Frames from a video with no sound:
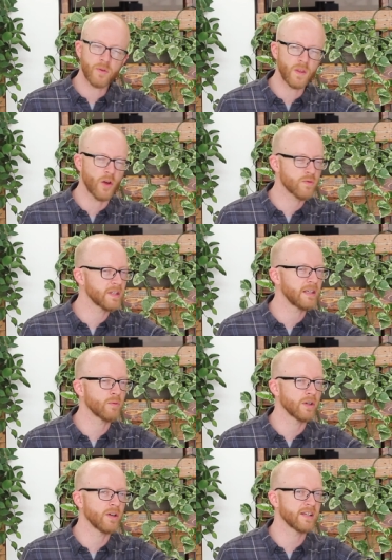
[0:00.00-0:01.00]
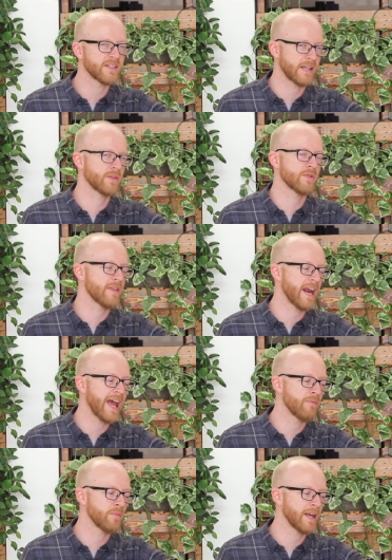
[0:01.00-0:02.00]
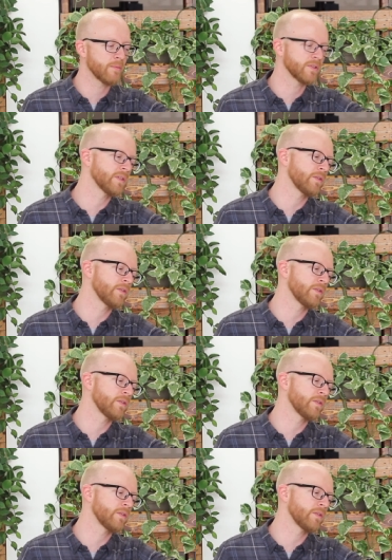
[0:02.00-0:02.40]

about the only real accessory that I haven't been able